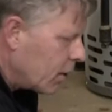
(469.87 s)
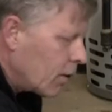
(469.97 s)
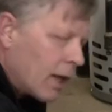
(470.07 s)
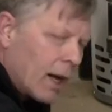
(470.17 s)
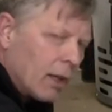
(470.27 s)

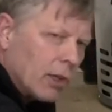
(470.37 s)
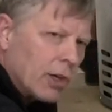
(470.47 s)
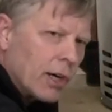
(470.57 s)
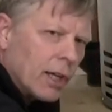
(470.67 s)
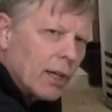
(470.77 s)
though that
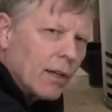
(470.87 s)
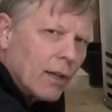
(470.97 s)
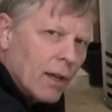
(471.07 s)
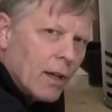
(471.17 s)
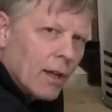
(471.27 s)
alerted,
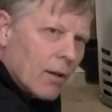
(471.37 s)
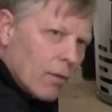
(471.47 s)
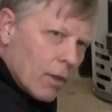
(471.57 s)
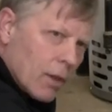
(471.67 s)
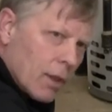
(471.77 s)

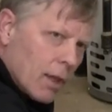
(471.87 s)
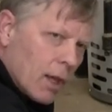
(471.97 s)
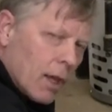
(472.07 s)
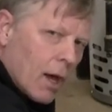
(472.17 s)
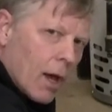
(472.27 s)

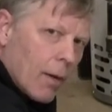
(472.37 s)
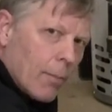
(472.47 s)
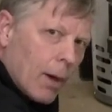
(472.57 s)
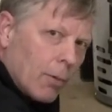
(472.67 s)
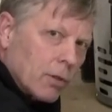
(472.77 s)
the
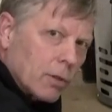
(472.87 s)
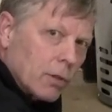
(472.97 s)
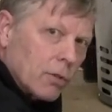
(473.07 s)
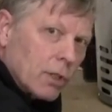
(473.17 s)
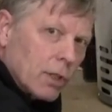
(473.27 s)
bubble
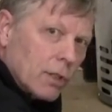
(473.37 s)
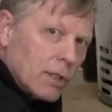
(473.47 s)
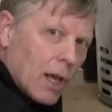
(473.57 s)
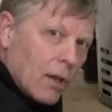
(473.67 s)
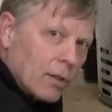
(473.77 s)
solution
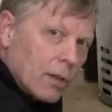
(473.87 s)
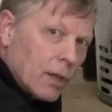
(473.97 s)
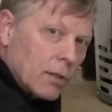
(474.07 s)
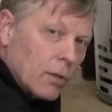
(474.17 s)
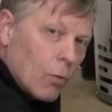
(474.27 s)
just tells
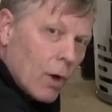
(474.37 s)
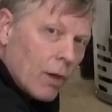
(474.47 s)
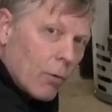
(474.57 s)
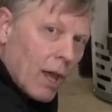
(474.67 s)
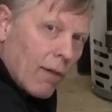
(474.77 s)
us
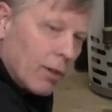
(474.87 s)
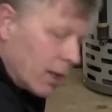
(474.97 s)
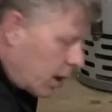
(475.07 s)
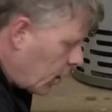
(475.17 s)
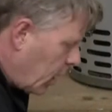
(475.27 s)
whether we have a
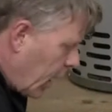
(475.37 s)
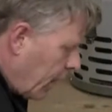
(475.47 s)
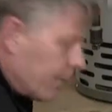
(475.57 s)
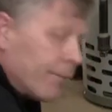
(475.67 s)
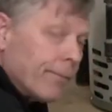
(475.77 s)
leak or
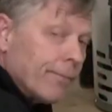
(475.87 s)
not.